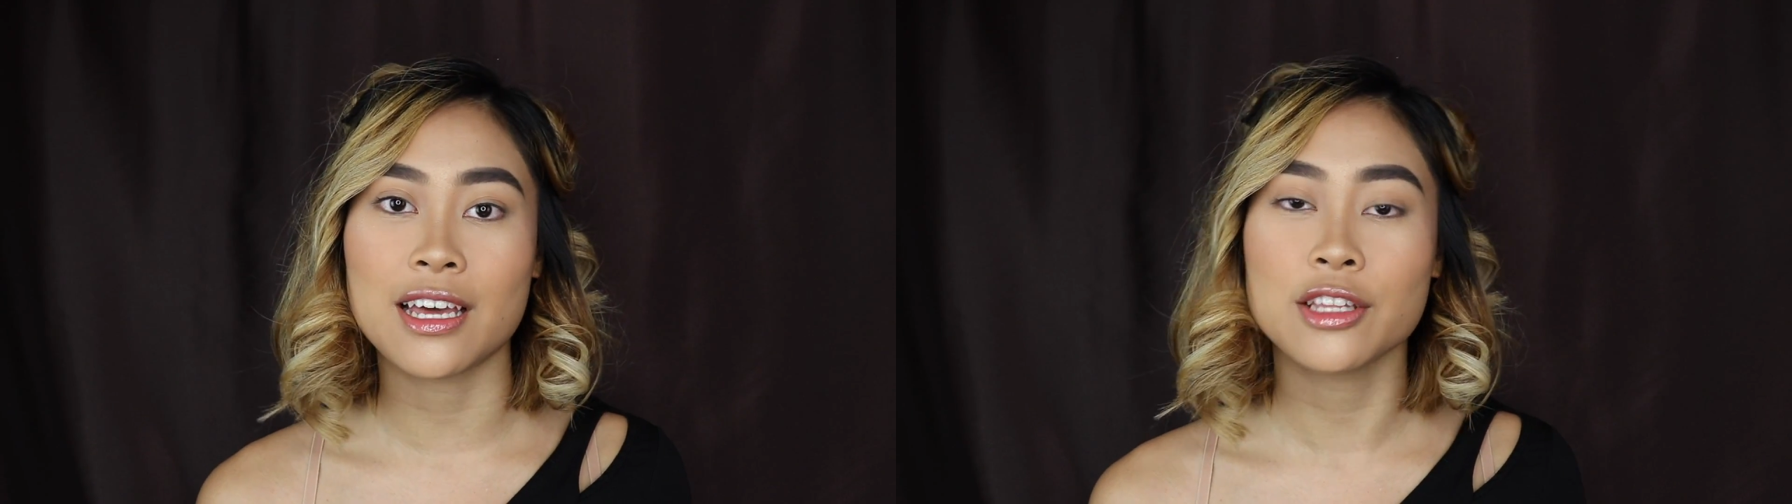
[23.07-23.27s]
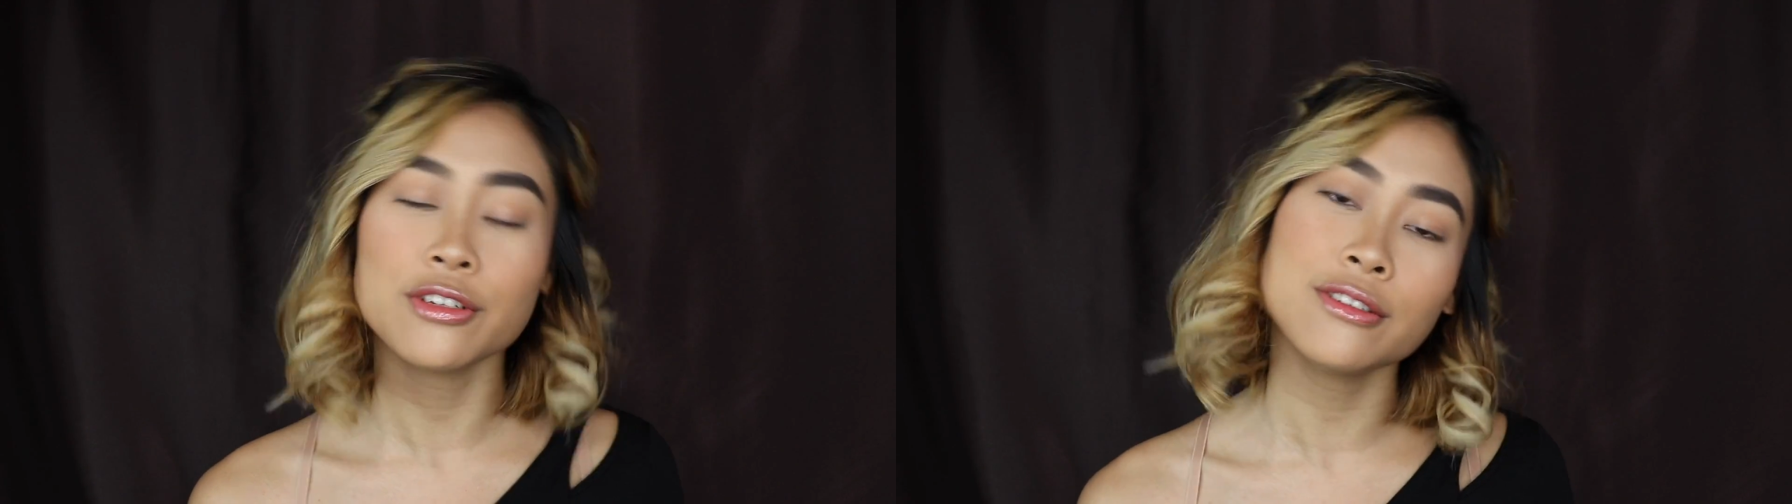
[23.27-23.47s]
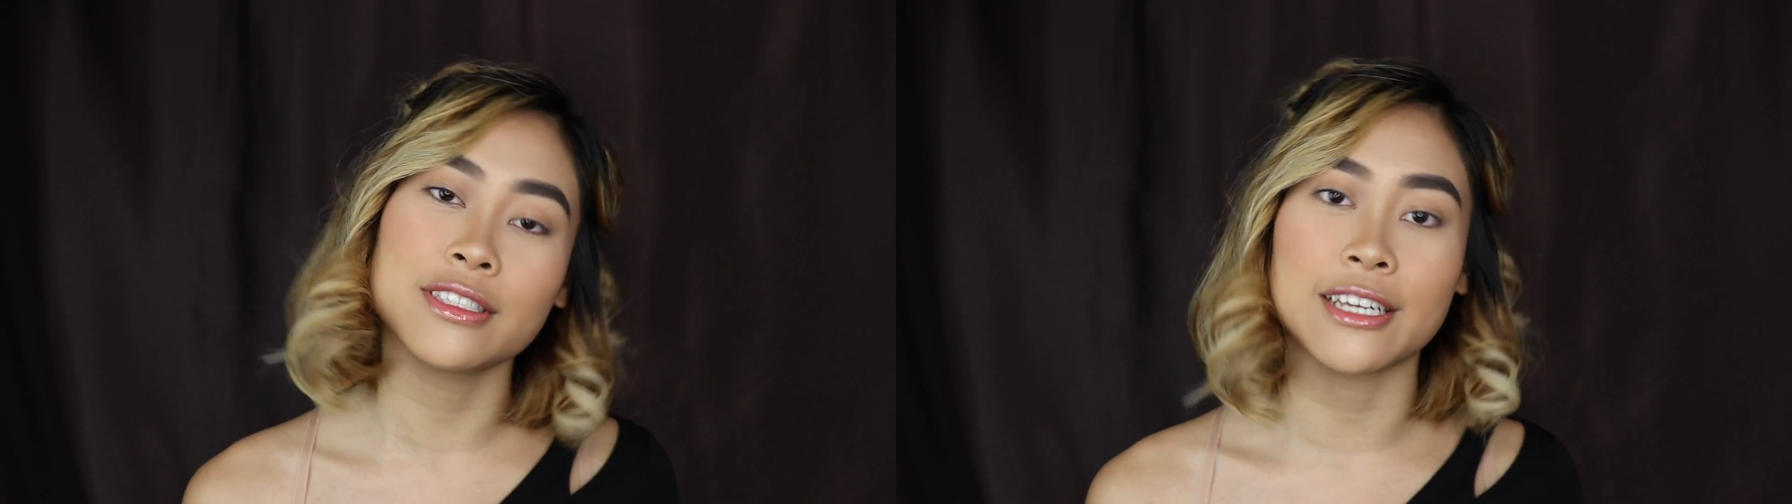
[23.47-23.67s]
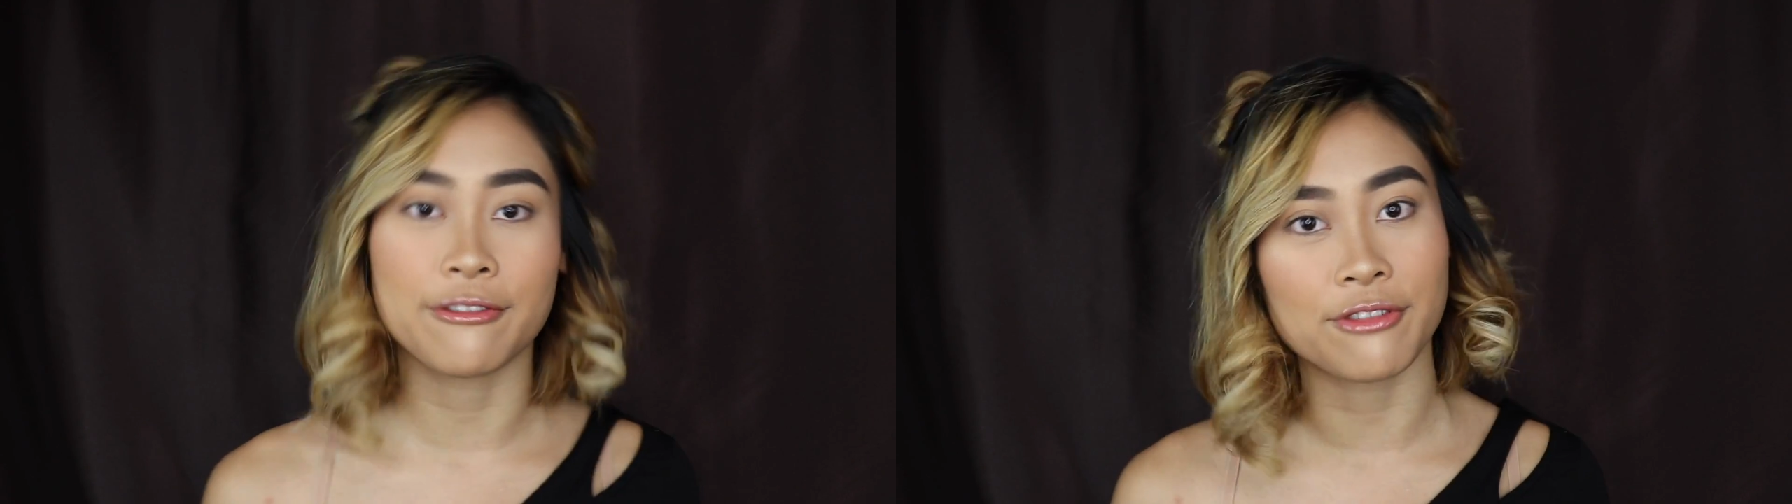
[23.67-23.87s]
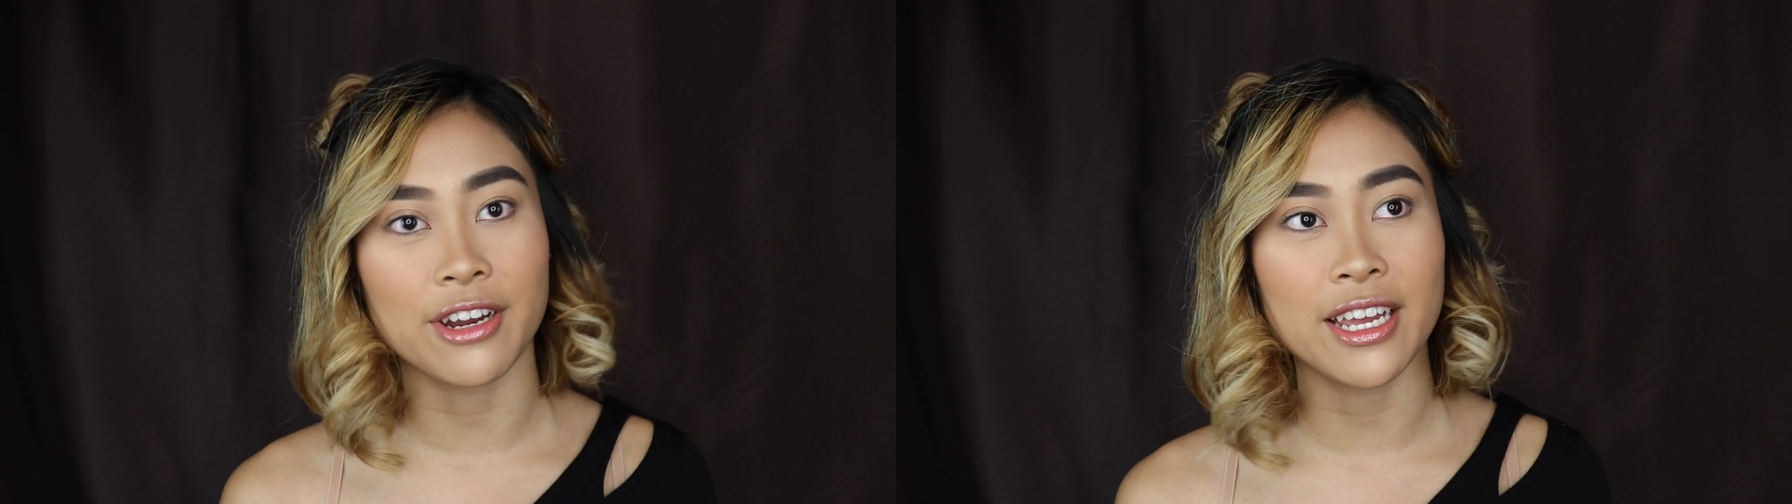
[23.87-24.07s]
a little
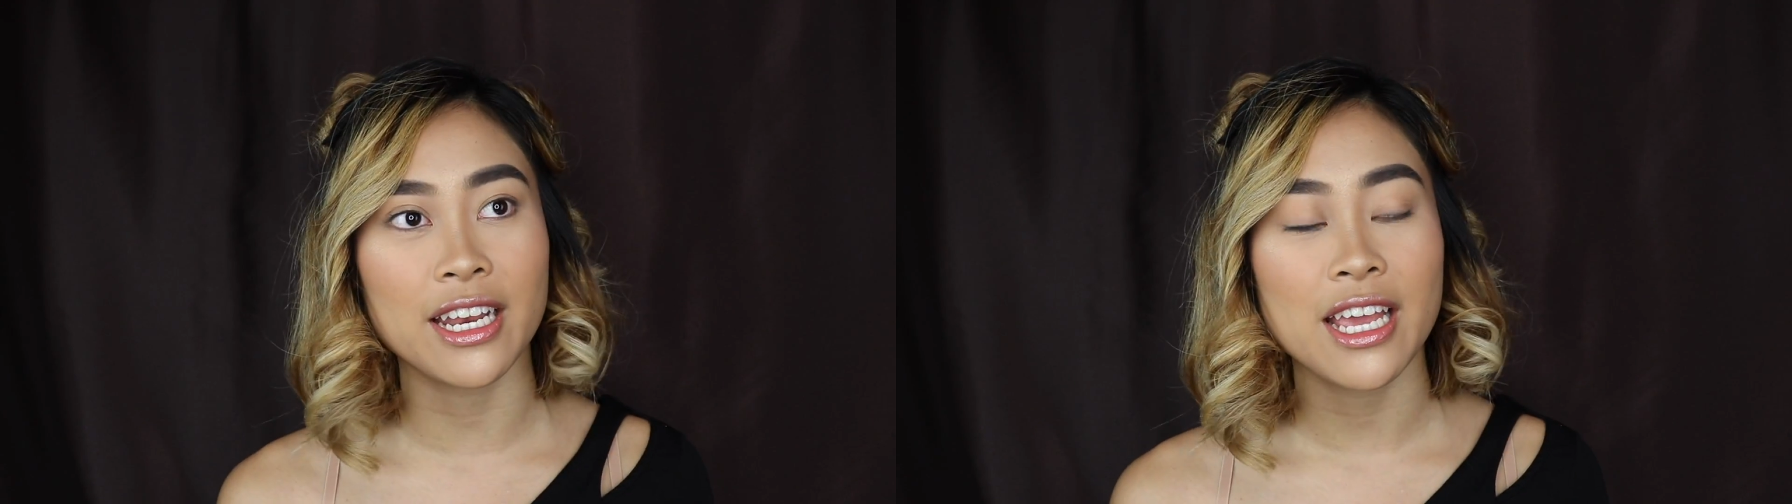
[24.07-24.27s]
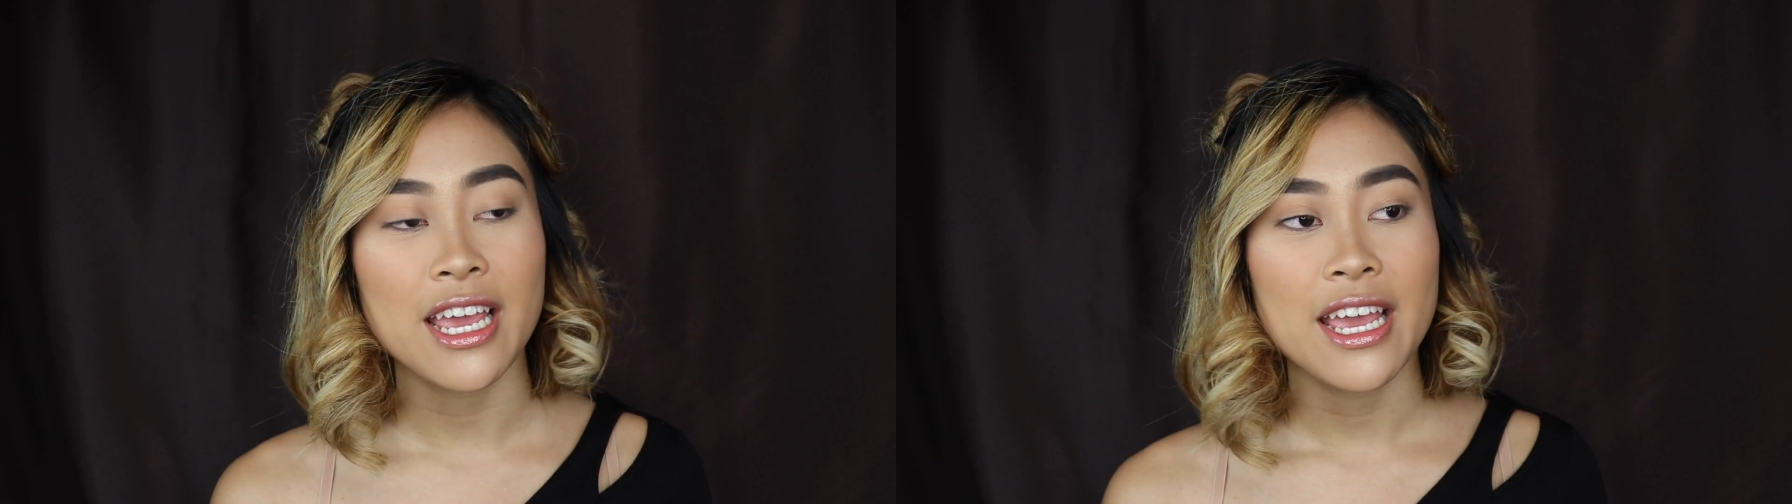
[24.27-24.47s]
different,